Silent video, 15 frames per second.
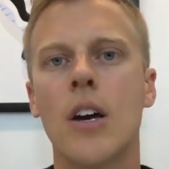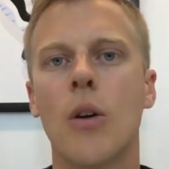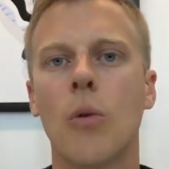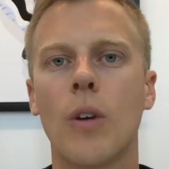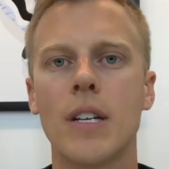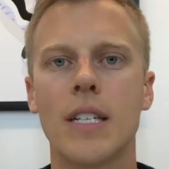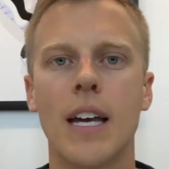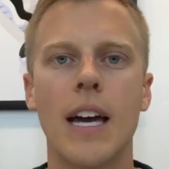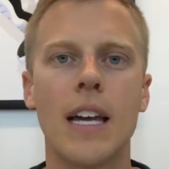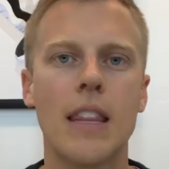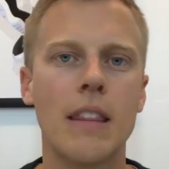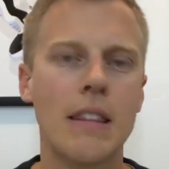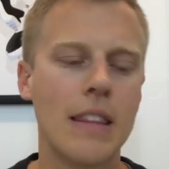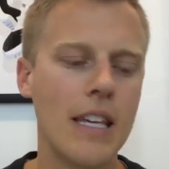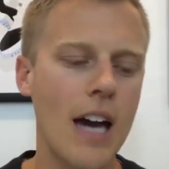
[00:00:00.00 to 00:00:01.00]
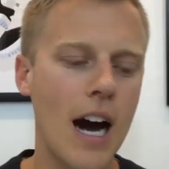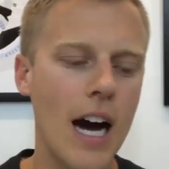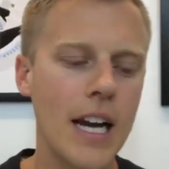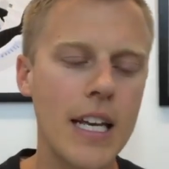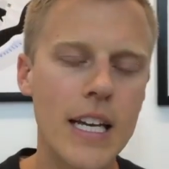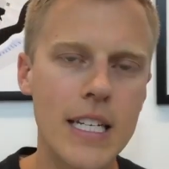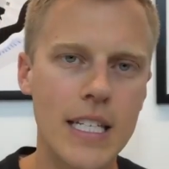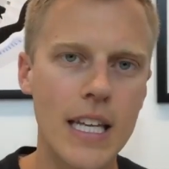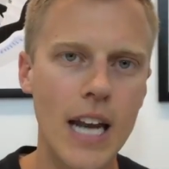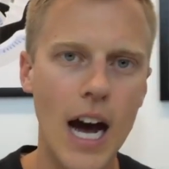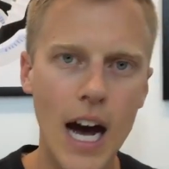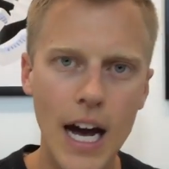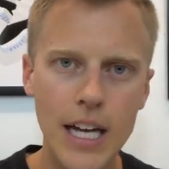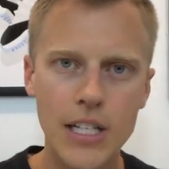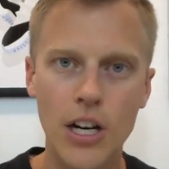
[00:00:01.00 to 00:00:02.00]
Whereas like the audience that
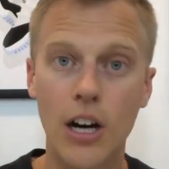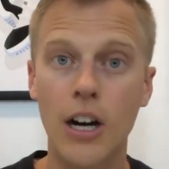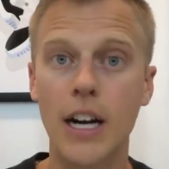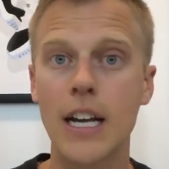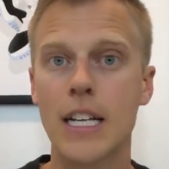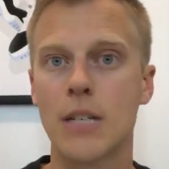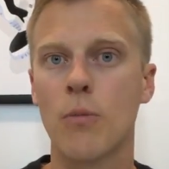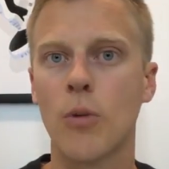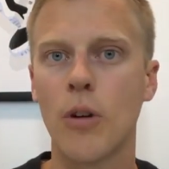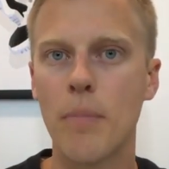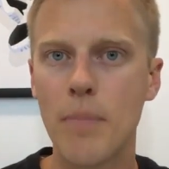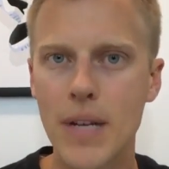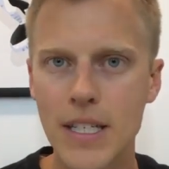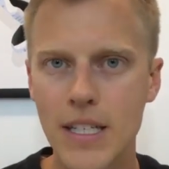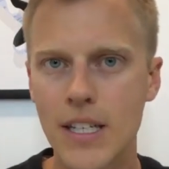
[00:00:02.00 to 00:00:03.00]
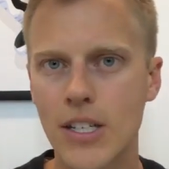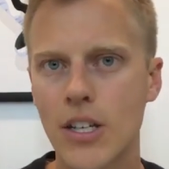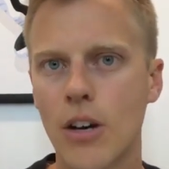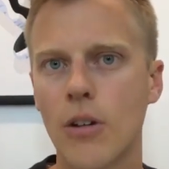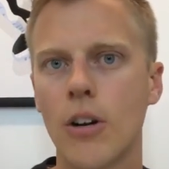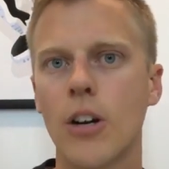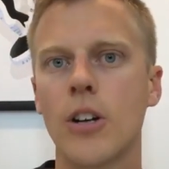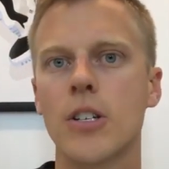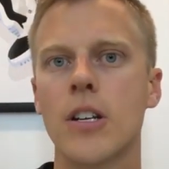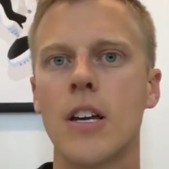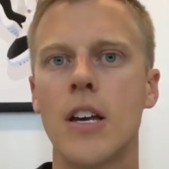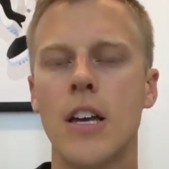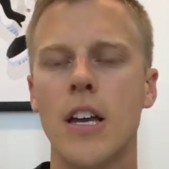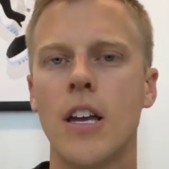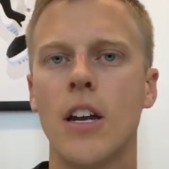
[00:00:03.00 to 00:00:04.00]
I target is more business owners,
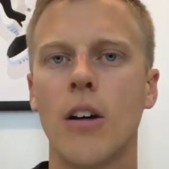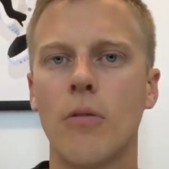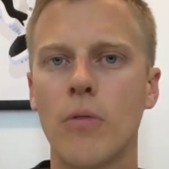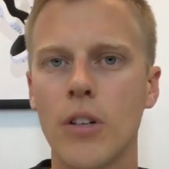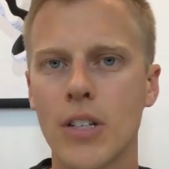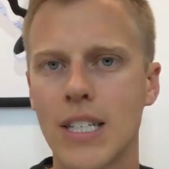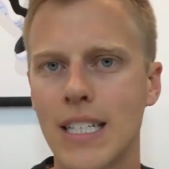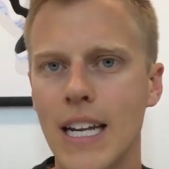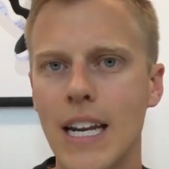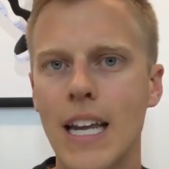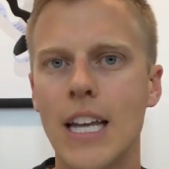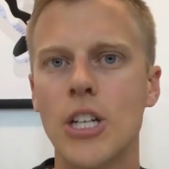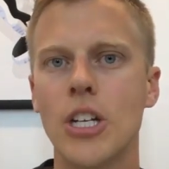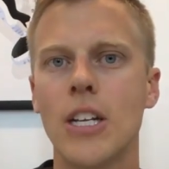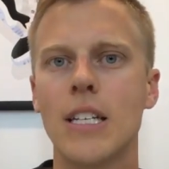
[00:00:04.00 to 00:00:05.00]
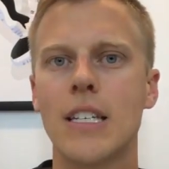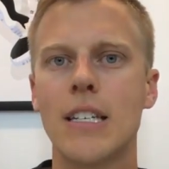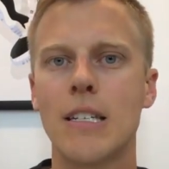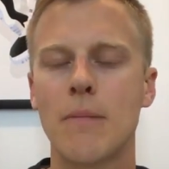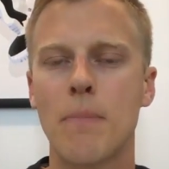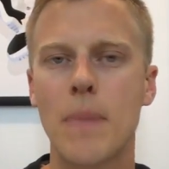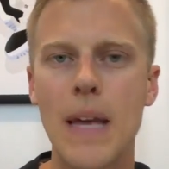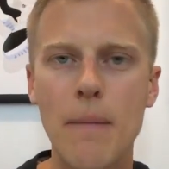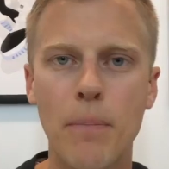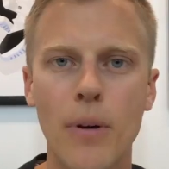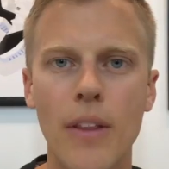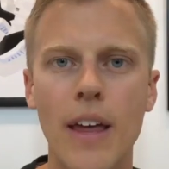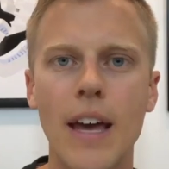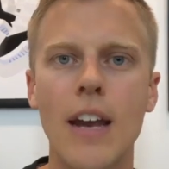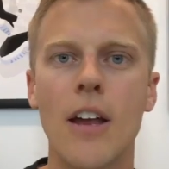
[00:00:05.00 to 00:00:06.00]
real estate agents, is
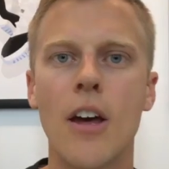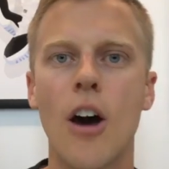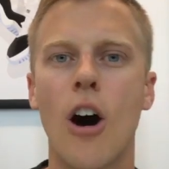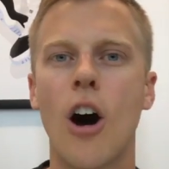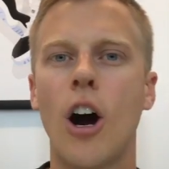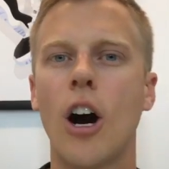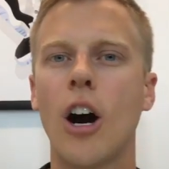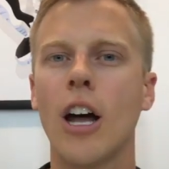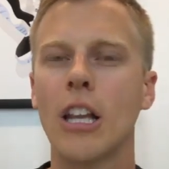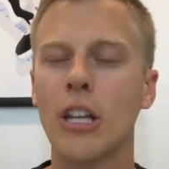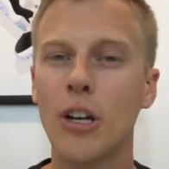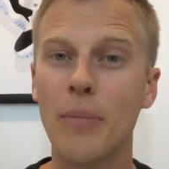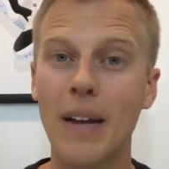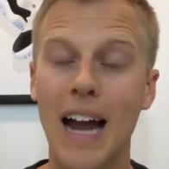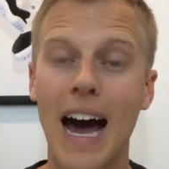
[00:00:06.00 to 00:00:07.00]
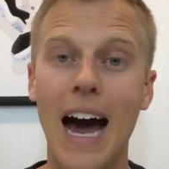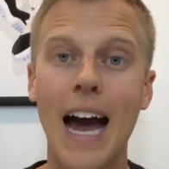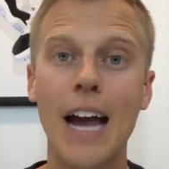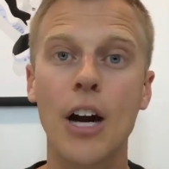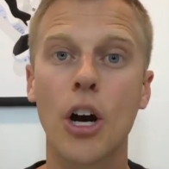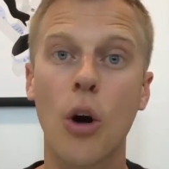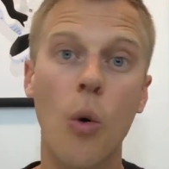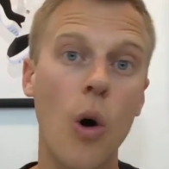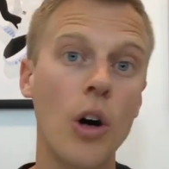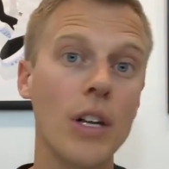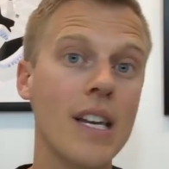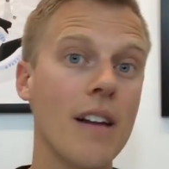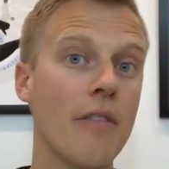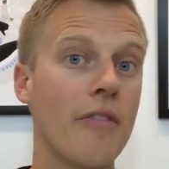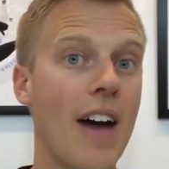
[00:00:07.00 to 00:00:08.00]
people that are a little bit higher
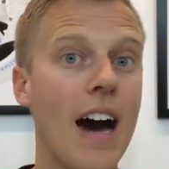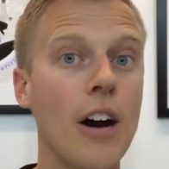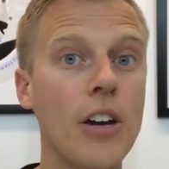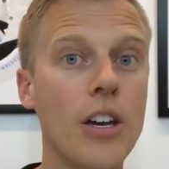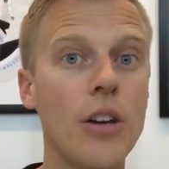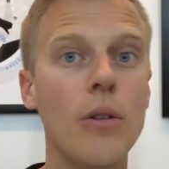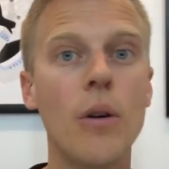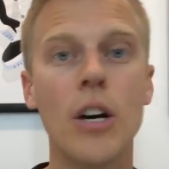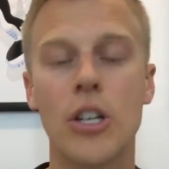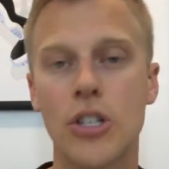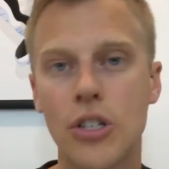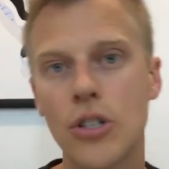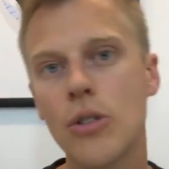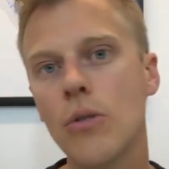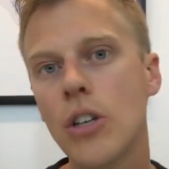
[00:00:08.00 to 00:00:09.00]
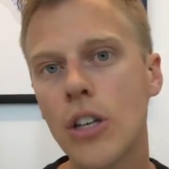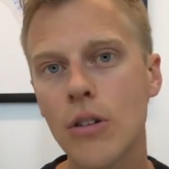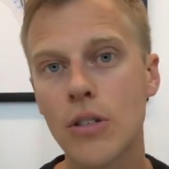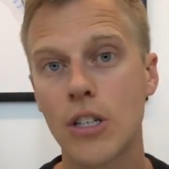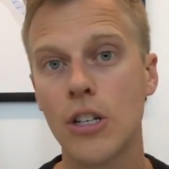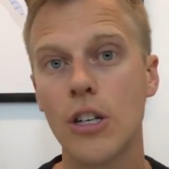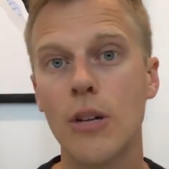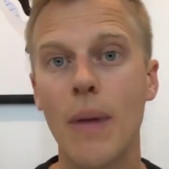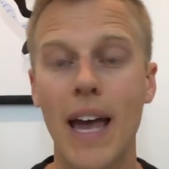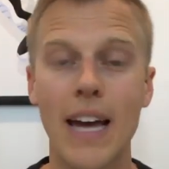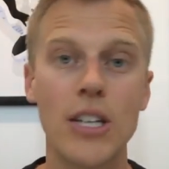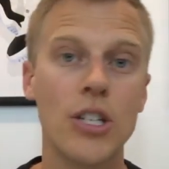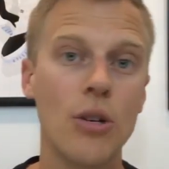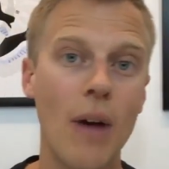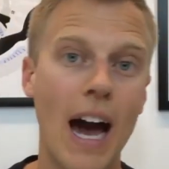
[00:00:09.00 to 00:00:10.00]
quality of value to YouTube
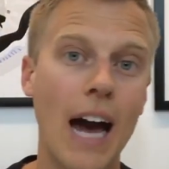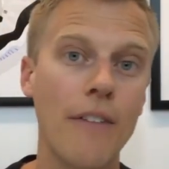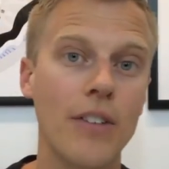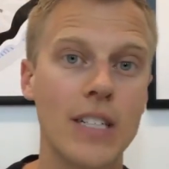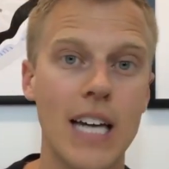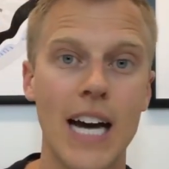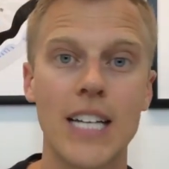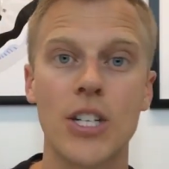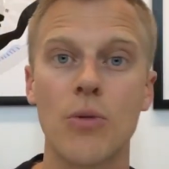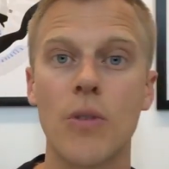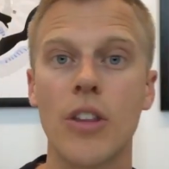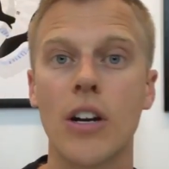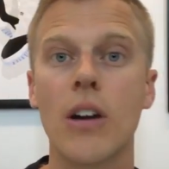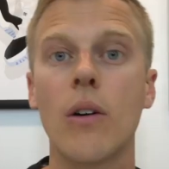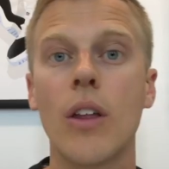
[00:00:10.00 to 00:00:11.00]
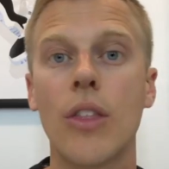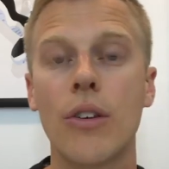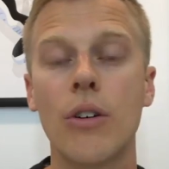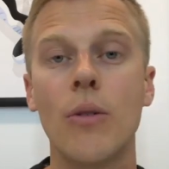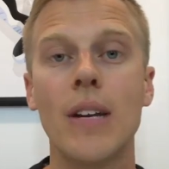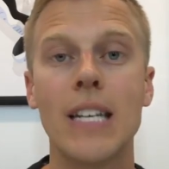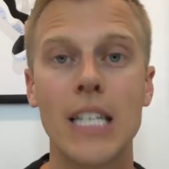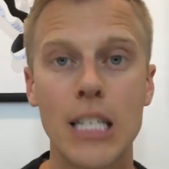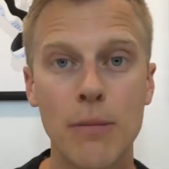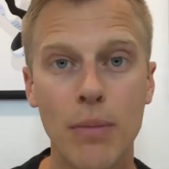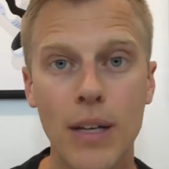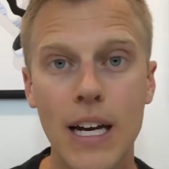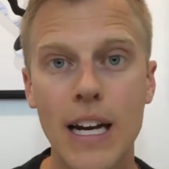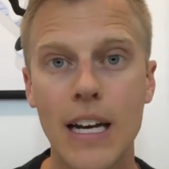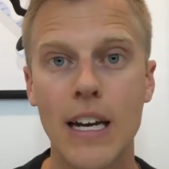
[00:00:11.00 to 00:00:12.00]
and to advertisers when they're going through and
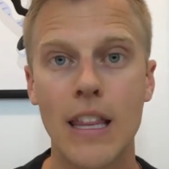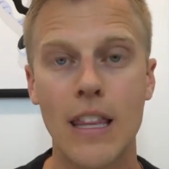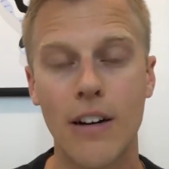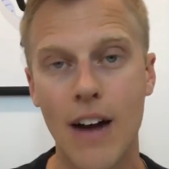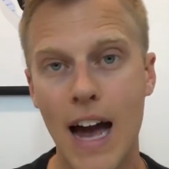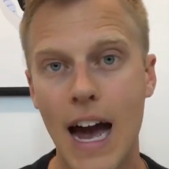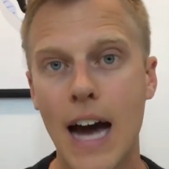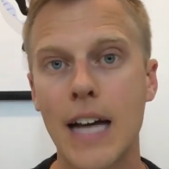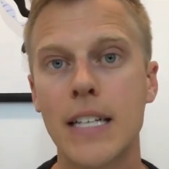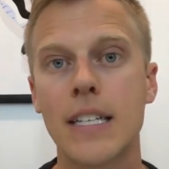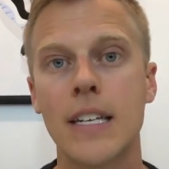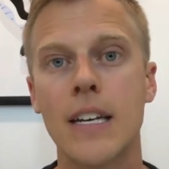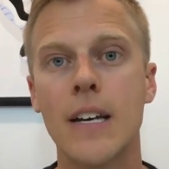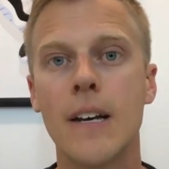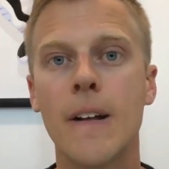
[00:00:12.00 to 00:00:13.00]
displaying their ads.